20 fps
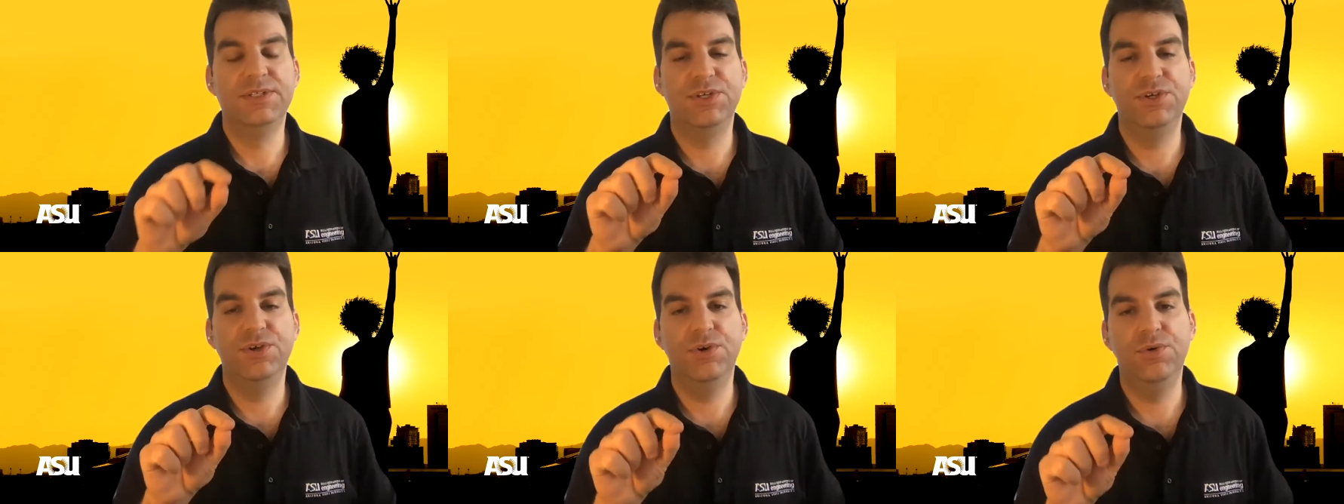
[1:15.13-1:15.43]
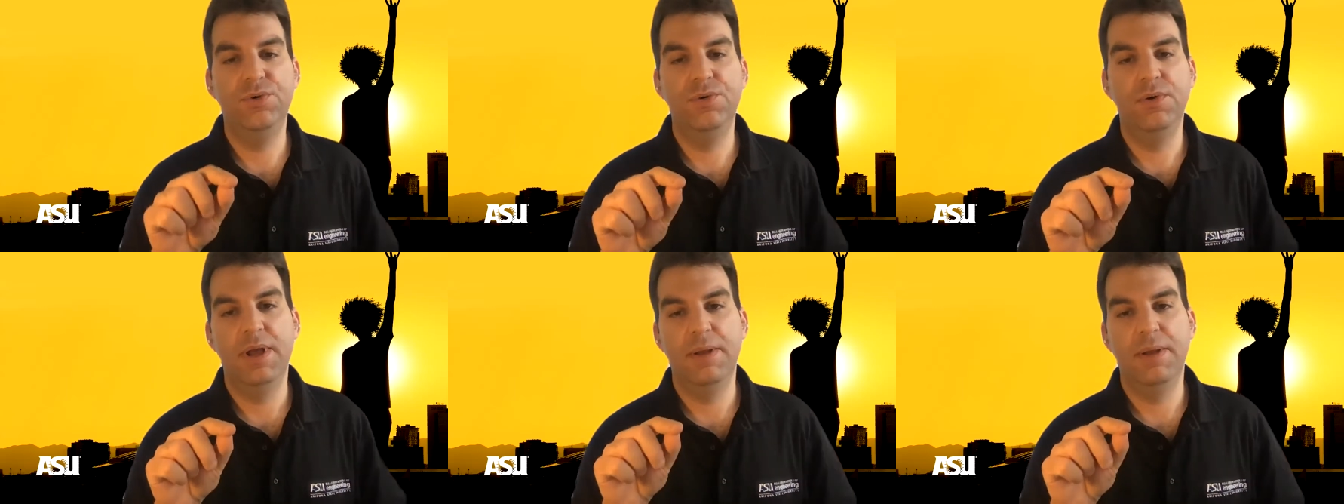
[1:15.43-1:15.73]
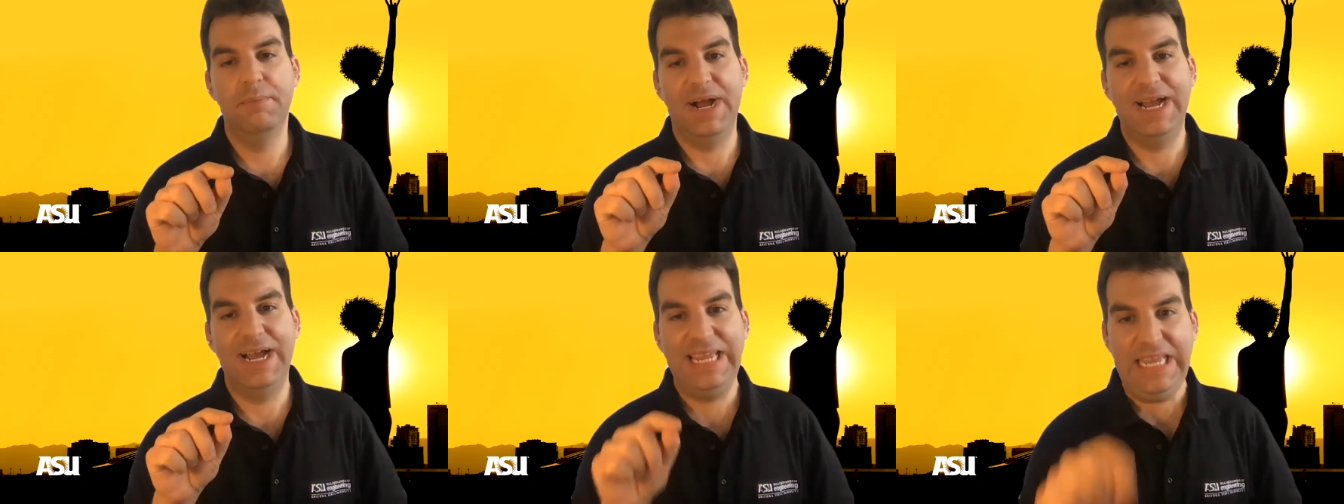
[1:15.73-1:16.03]
to
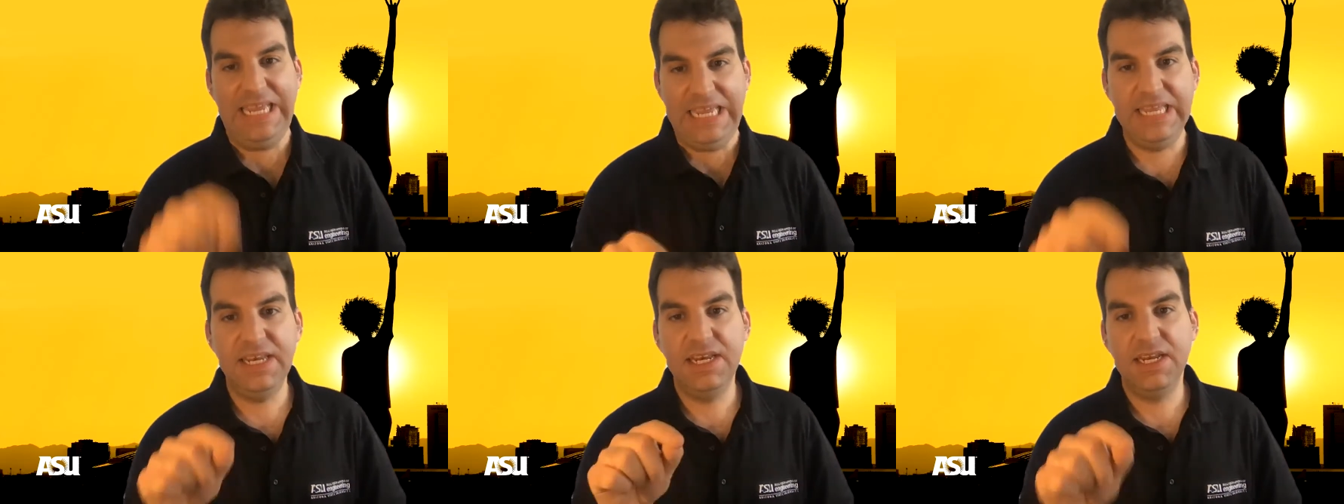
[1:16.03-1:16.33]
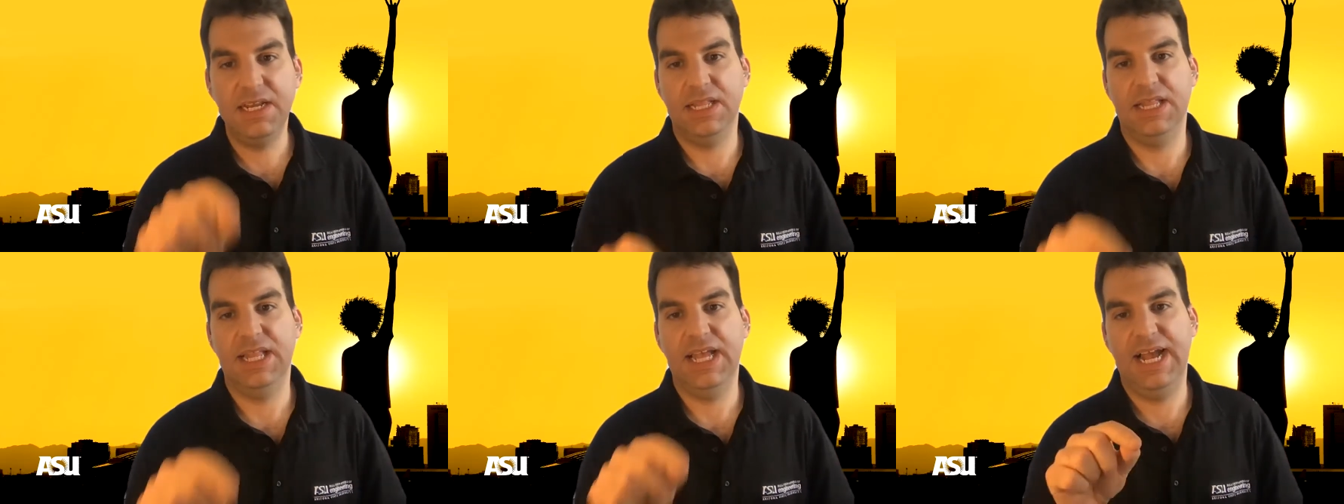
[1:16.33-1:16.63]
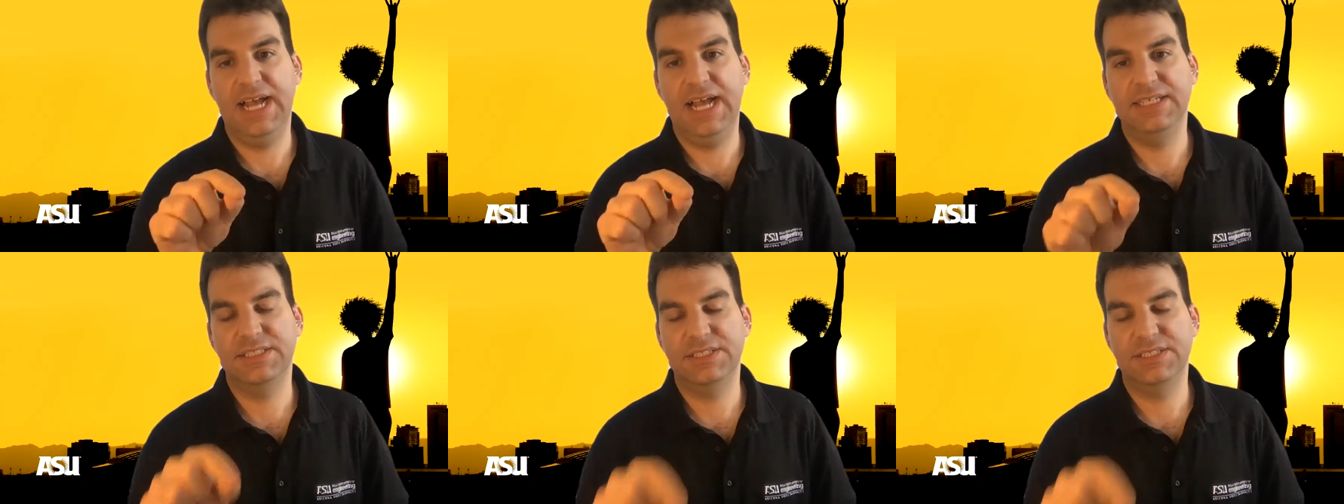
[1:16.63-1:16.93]
my
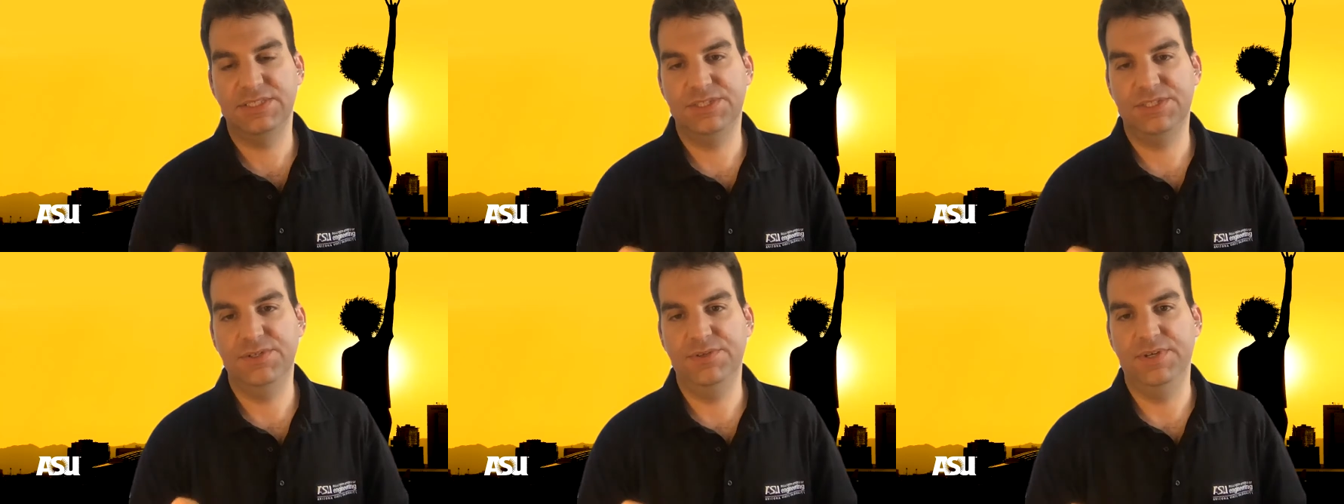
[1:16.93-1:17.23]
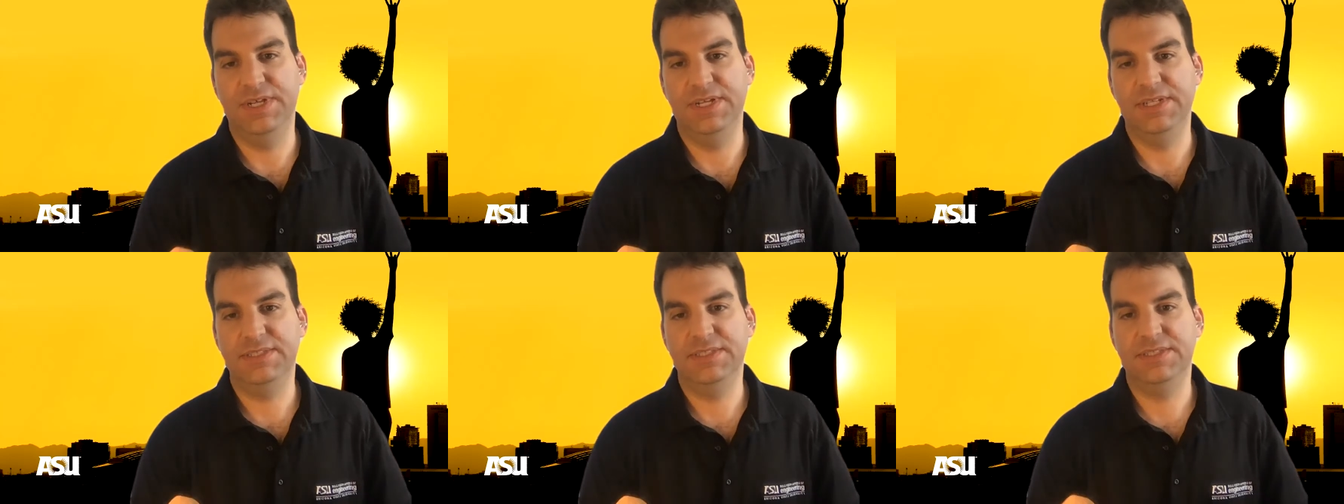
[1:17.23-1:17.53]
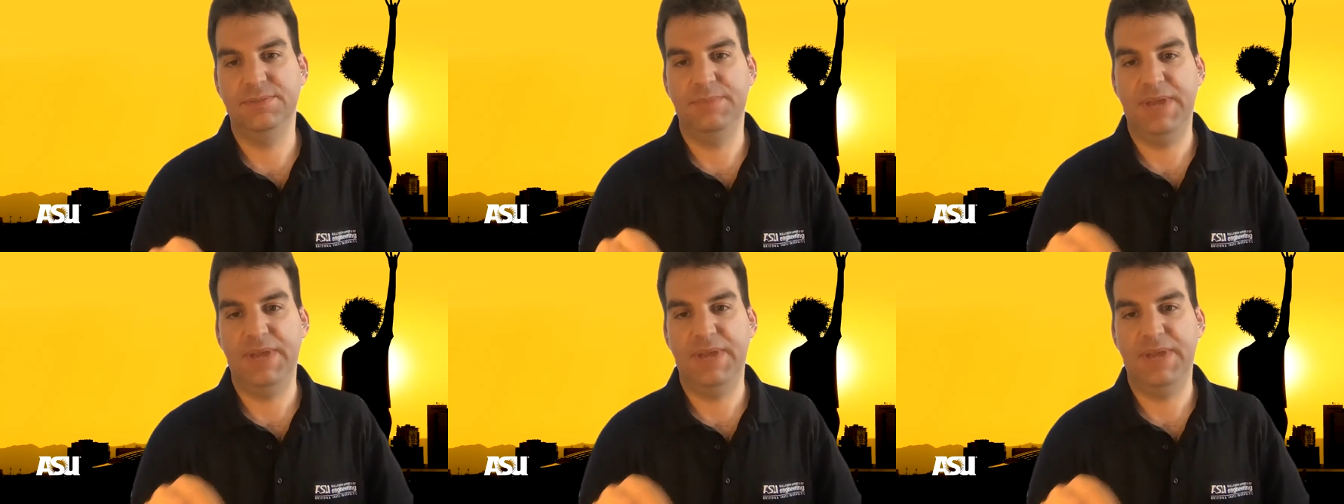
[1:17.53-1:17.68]
in-class students.